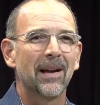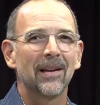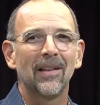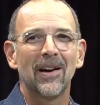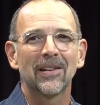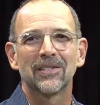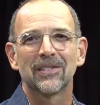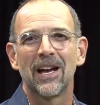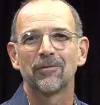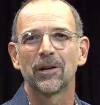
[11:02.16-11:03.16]
the
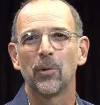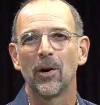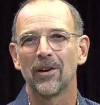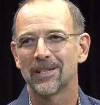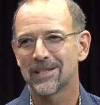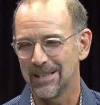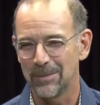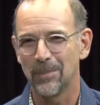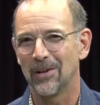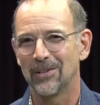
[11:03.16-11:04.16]
monologue does not require a
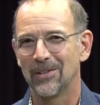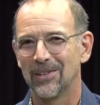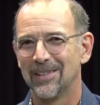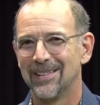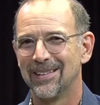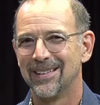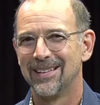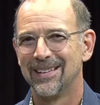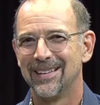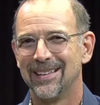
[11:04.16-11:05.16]
scene partner.
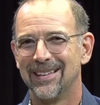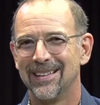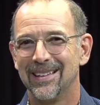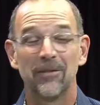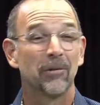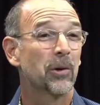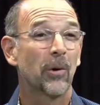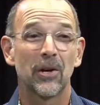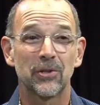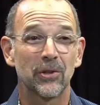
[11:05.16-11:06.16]
It
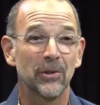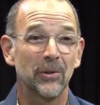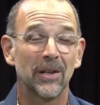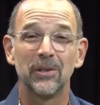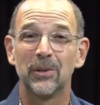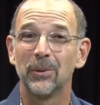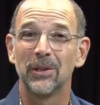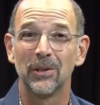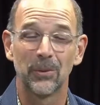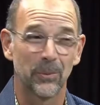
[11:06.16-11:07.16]
requires you and
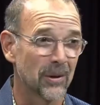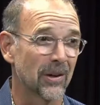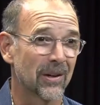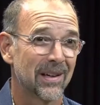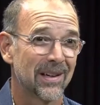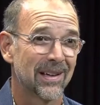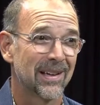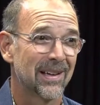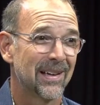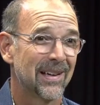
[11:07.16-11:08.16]
doing your work.
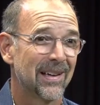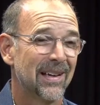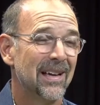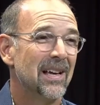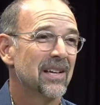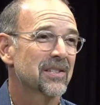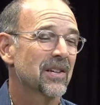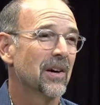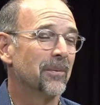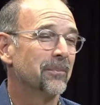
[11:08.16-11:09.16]

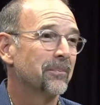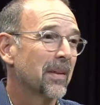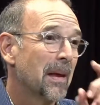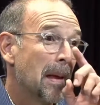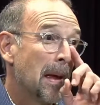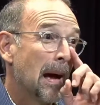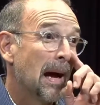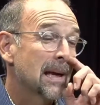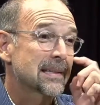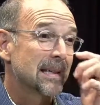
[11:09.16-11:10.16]
So,
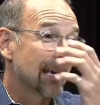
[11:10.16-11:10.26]
I